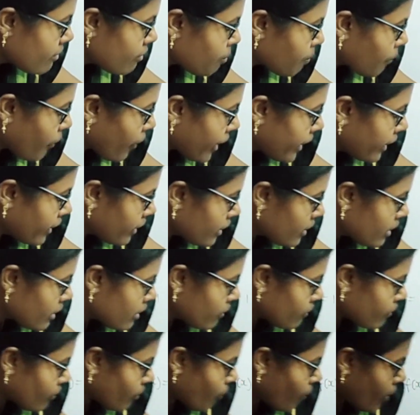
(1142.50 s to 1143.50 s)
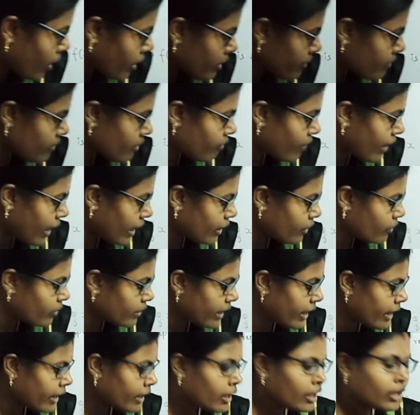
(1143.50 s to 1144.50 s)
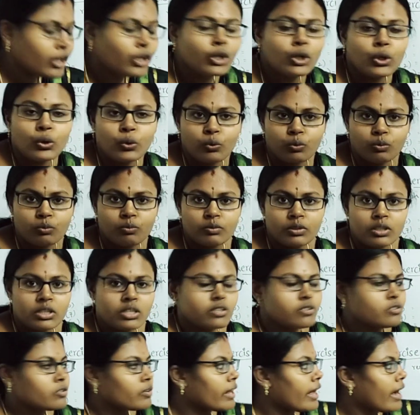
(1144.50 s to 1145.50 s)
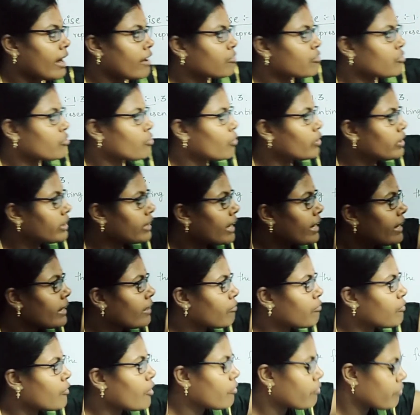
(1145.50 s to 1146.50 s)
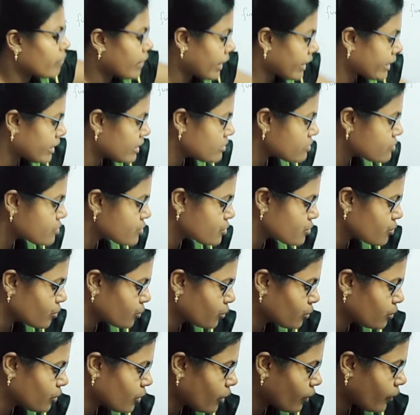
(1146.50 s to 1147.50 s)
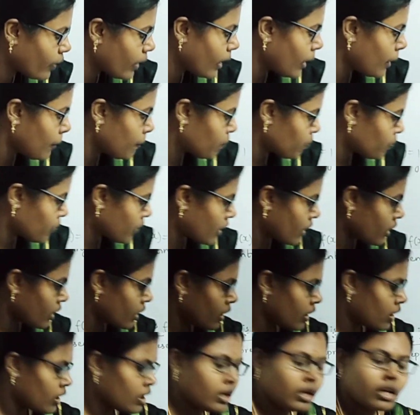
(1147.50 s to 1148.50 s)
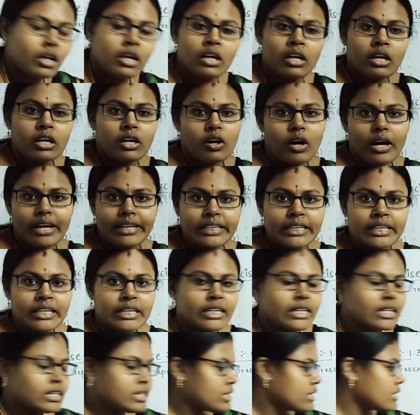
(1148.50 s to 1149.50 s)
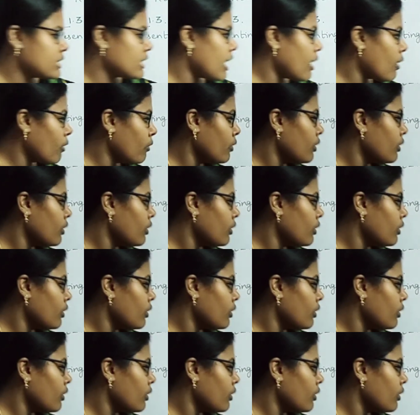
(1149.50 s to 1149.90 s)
point, so what is the value there? 2. So they have shown that f of 9 is 2. Okay. Got? Now